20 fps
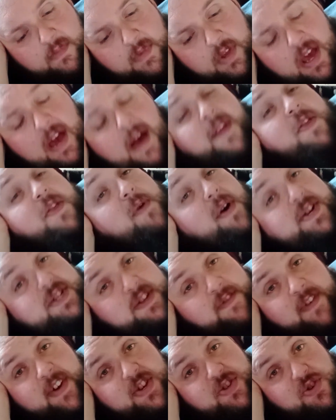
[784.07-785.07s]
And the rest
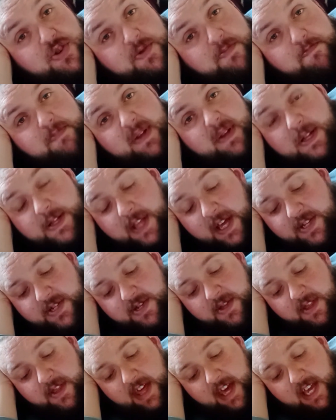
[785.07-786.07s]
of it's just buildings
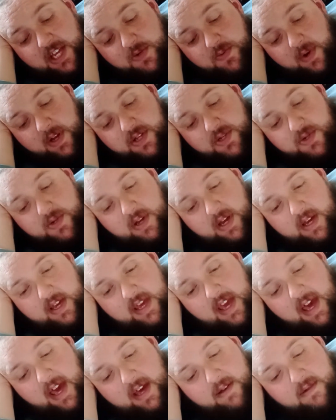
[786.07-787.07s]
and things, which
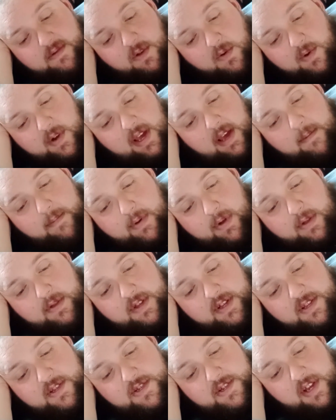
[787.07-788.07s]
yeah, okay,
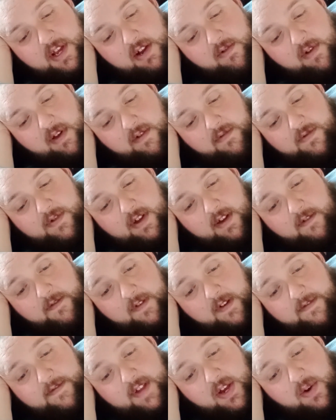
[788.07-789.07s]
buildings, Scencraft, yeah,
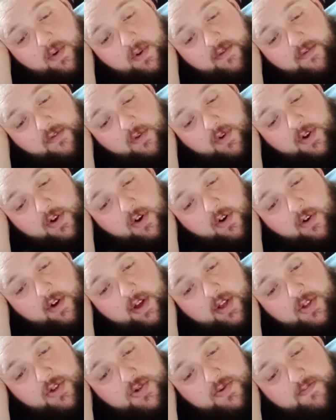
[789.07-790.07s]
50 quid for a
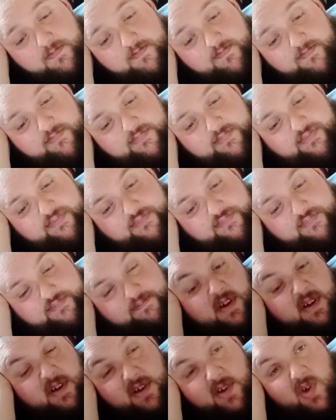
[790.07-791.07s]
cottage,
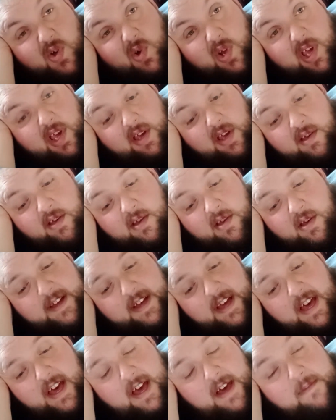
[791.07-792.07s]
okay.
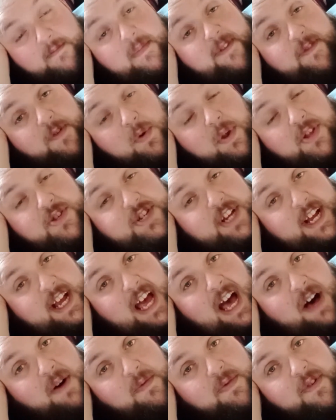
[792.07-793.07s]
If you want to check
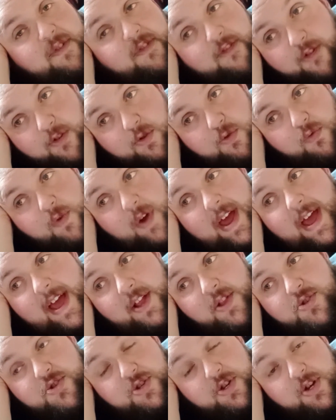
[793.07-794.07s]
out the full
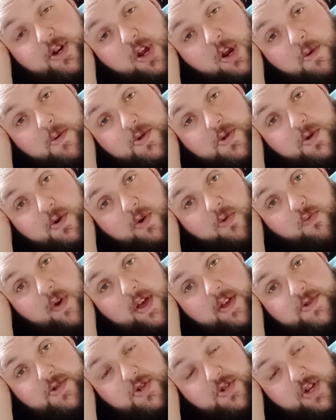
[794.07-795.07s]
range, you can always go to
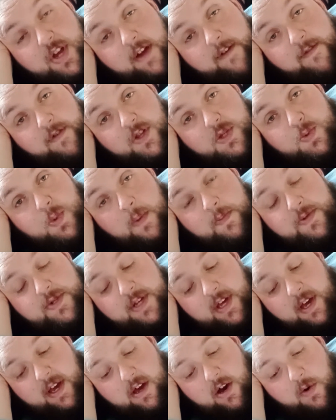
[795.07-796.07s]
Rails of Sheffield's
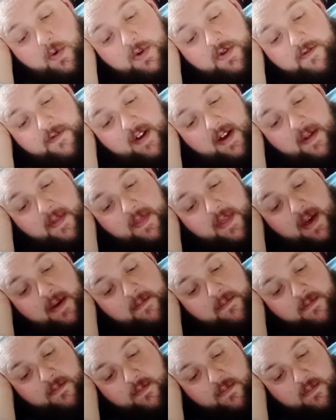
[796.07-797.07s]
website. I always find
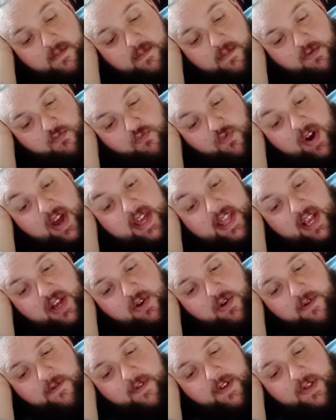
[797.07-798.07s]
them really
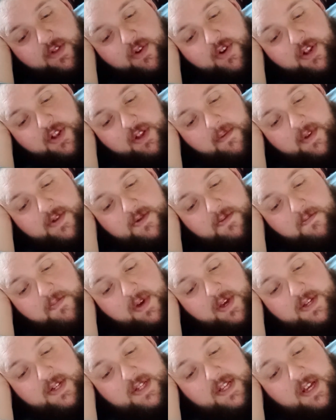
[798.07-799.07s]
good for looking at this and
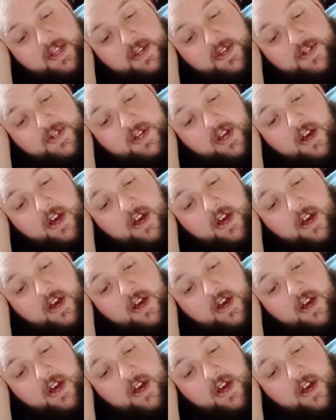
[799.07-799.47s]
pieces like this.